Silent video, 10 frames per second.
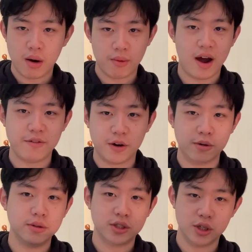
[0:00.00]

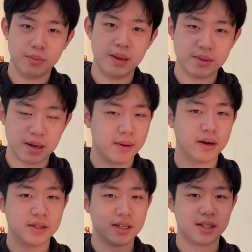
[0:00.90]
rival to beam
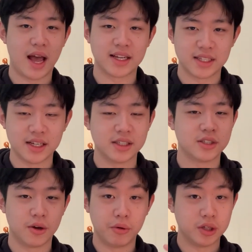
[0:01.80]
sabers that's it
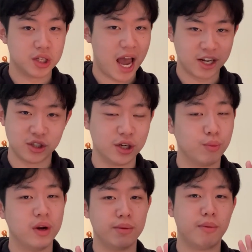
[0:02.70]
so it's actually
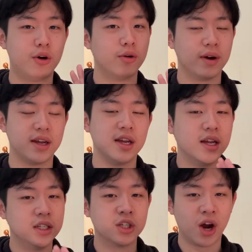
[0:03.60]
really boring
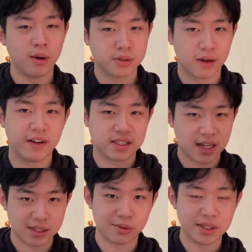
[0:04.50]
in terms of
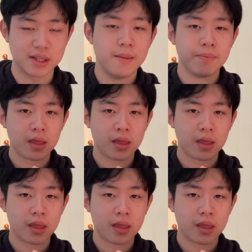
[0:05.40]
accessories